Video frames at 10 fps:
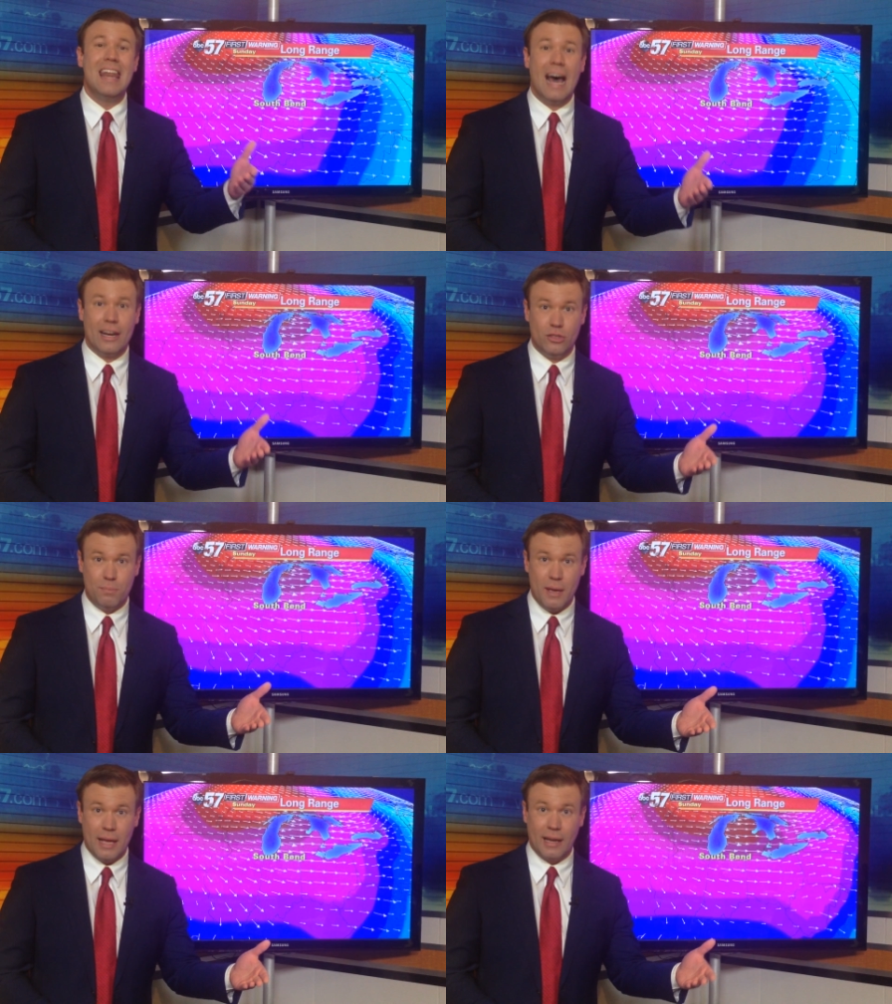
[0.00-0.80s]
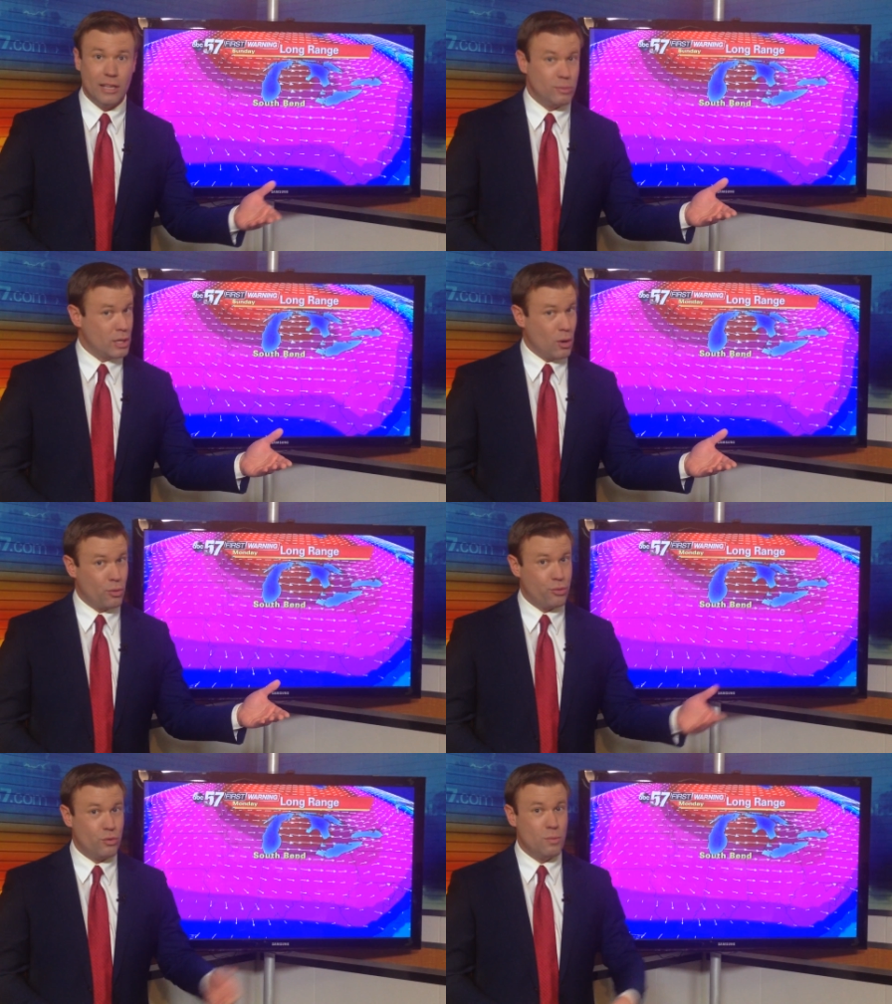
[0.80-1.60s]
not as big. As we
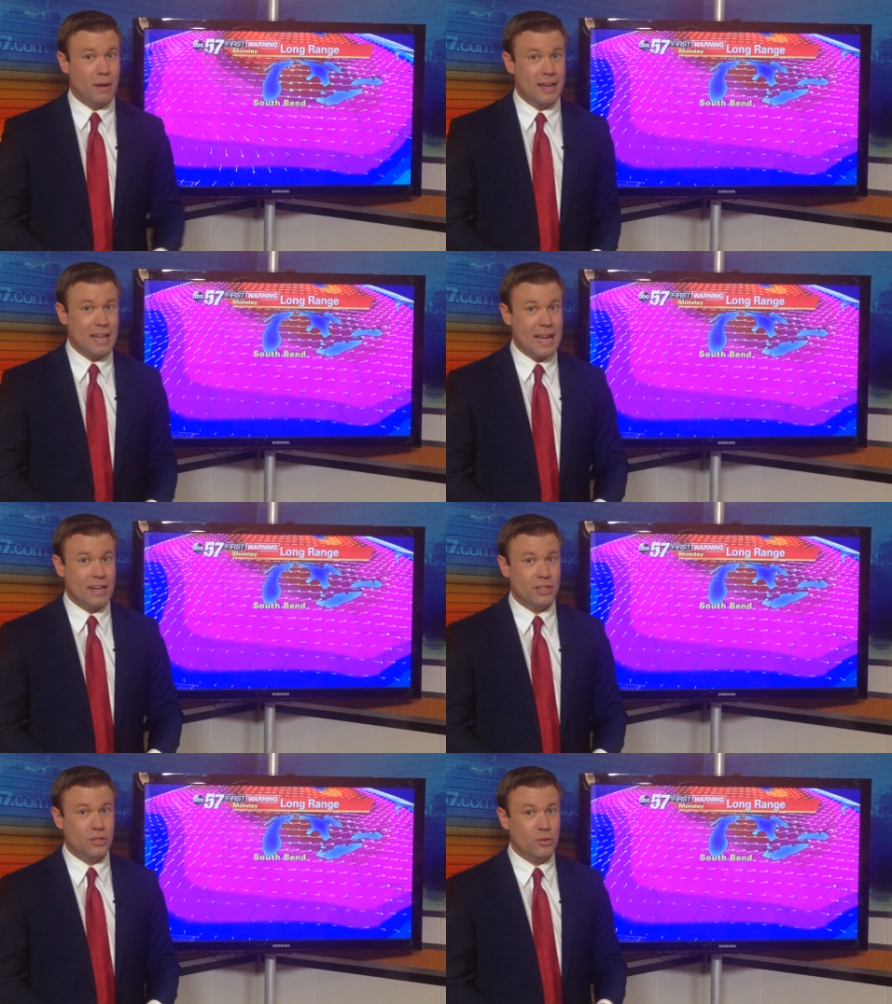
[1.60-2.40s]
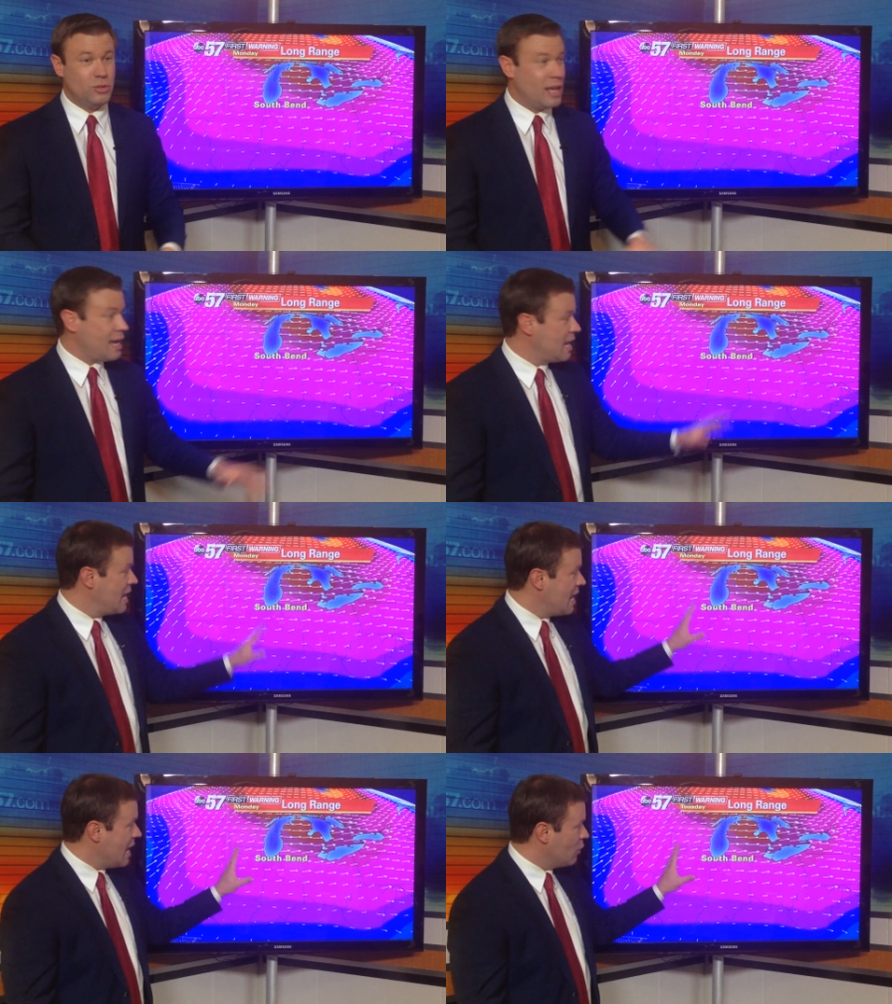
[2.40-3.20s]
go through Monday into Tuesday,
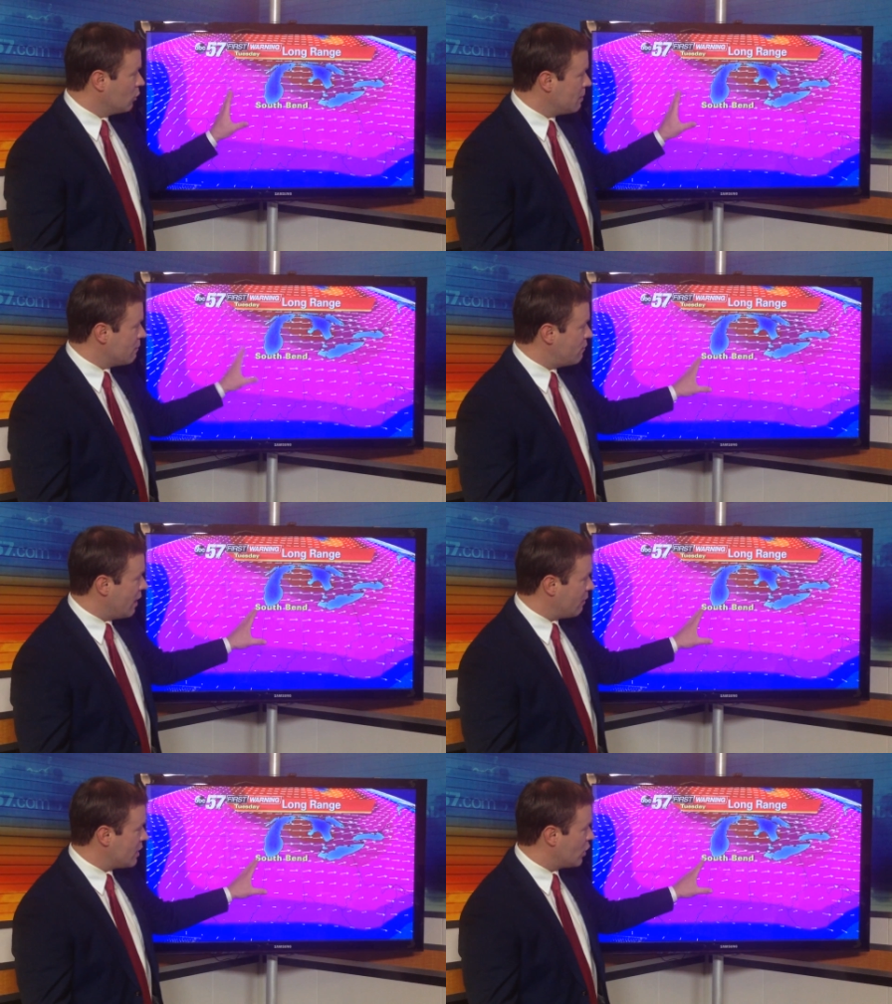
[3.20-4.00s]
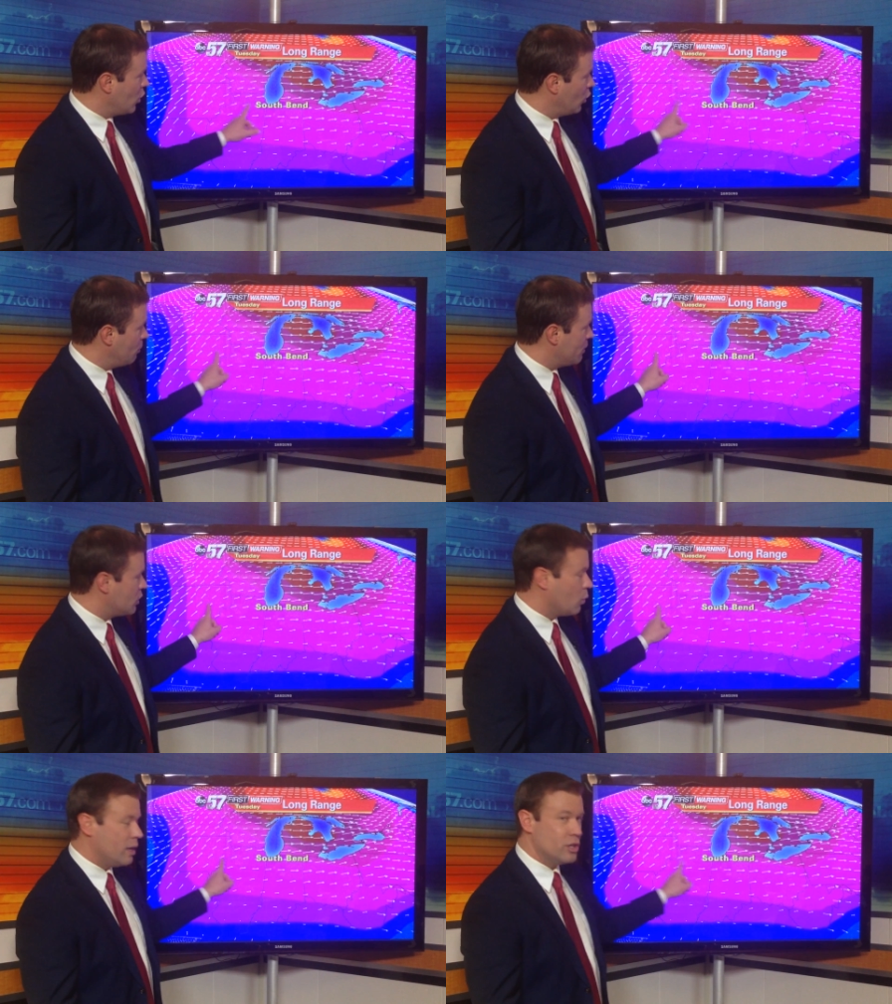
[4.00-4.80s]
it will be very cold,
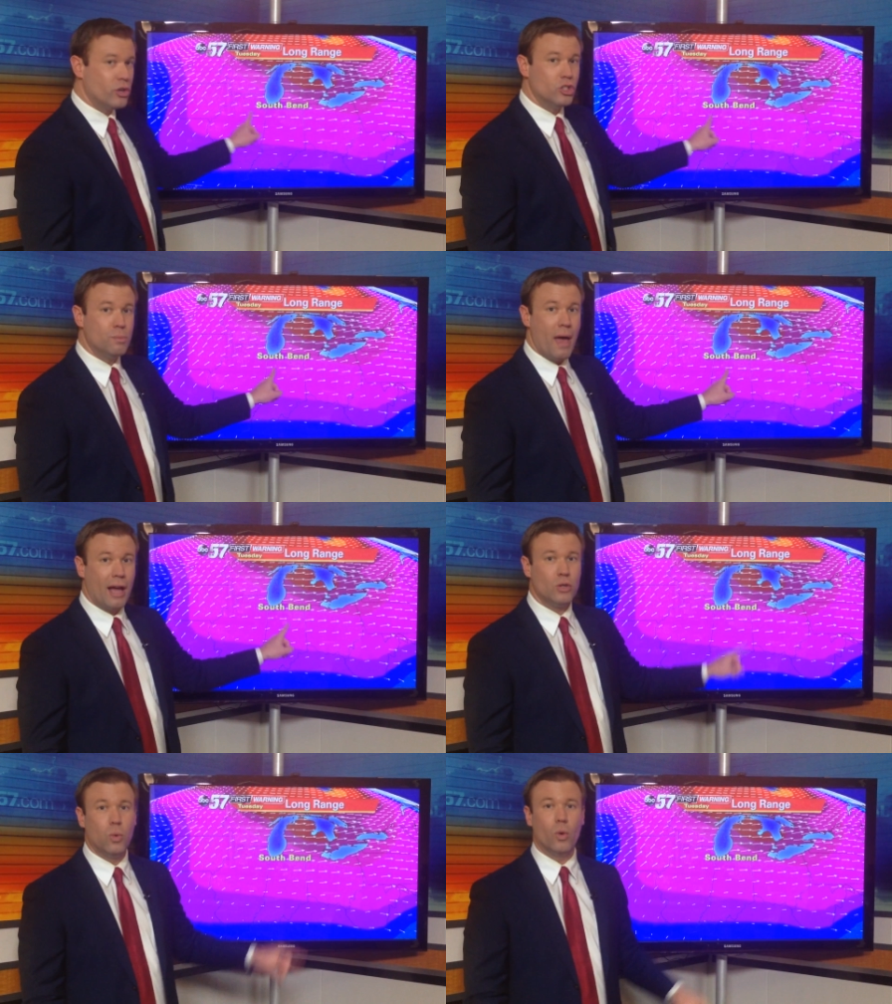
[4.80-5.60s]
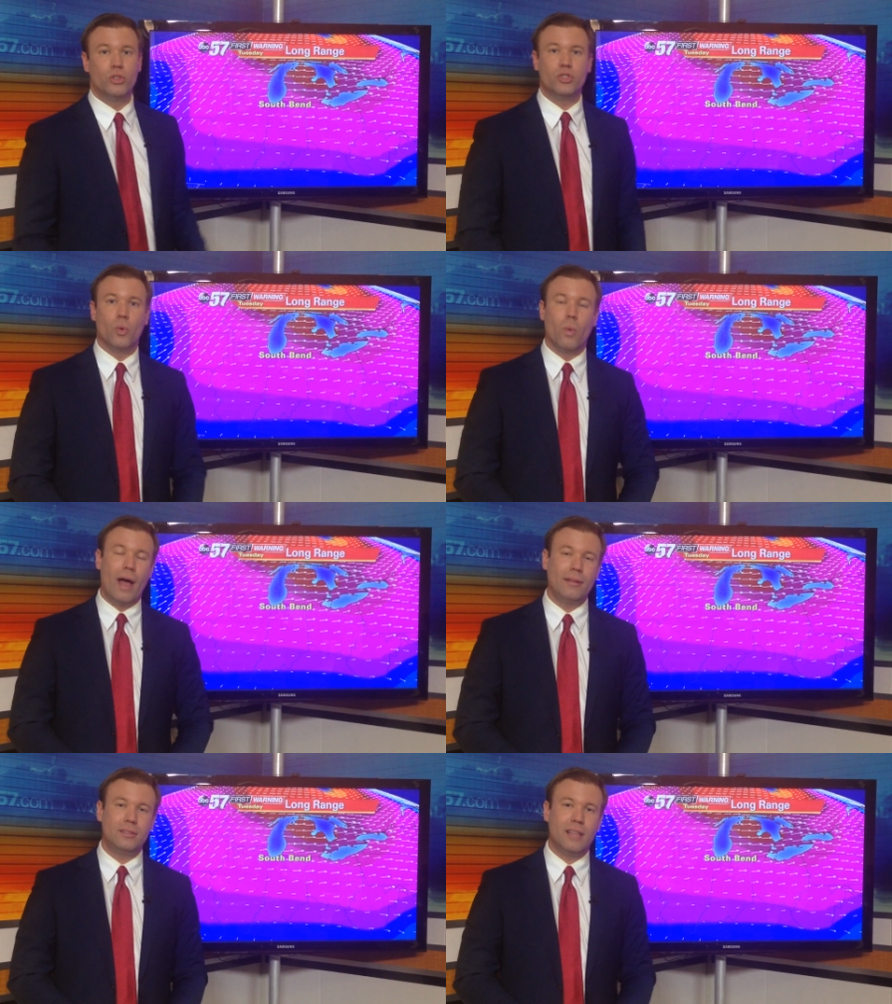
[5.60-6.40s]
but the wind turns back towards the
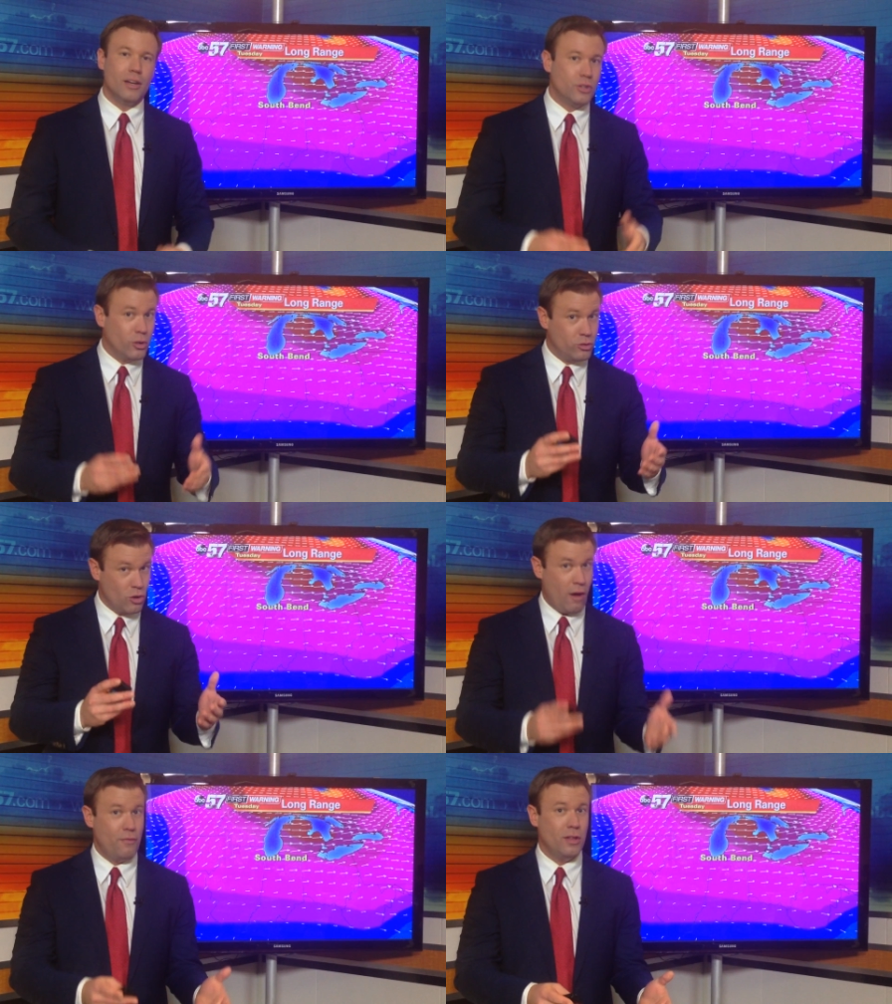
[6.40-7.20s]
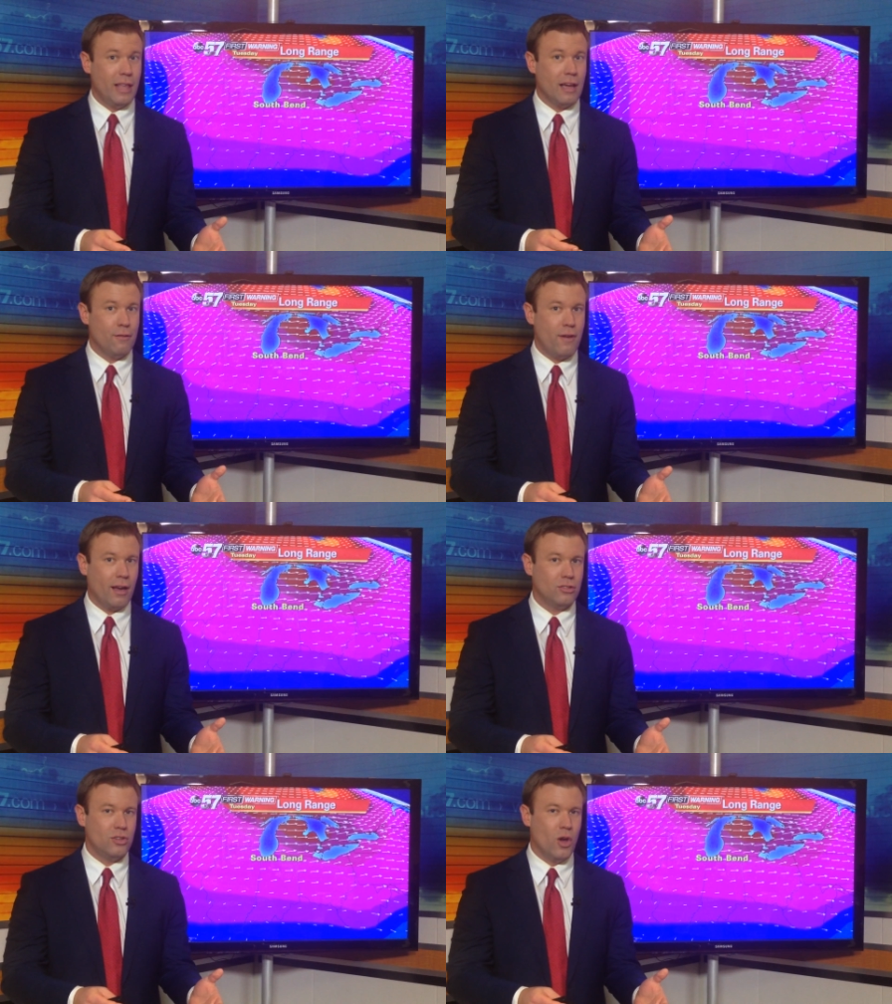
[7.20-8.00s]
west. That turns off the lake
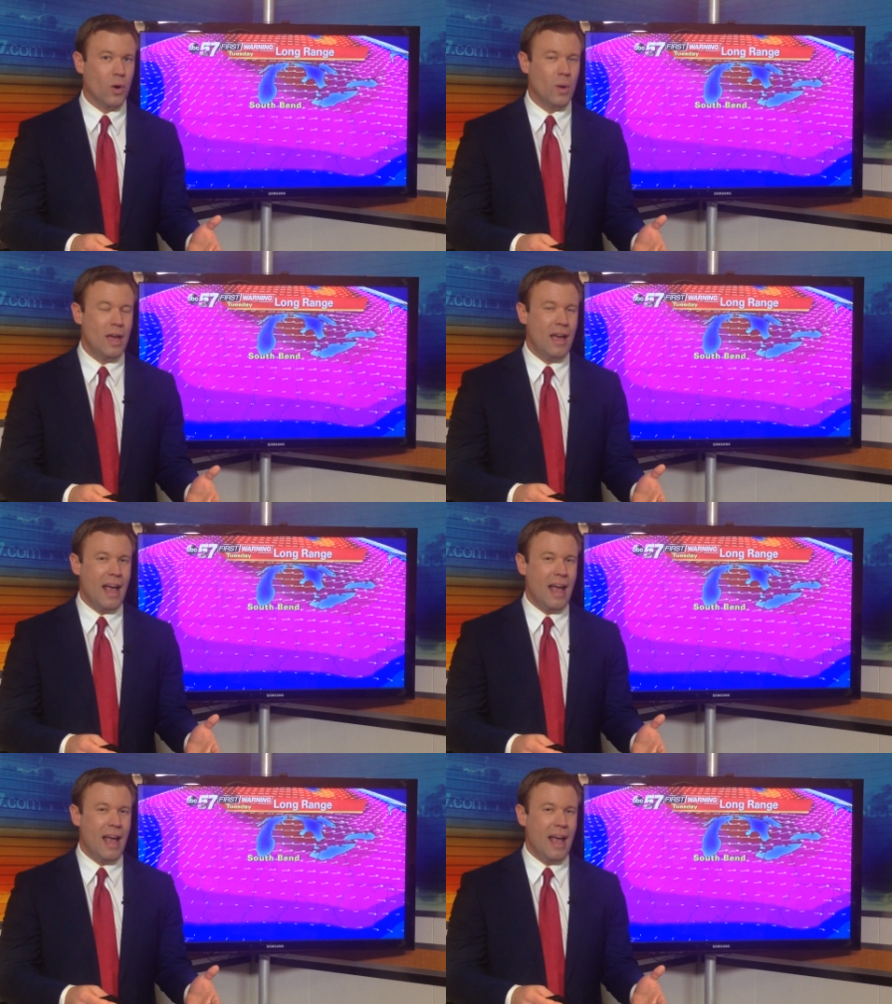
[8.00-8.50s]
effect snow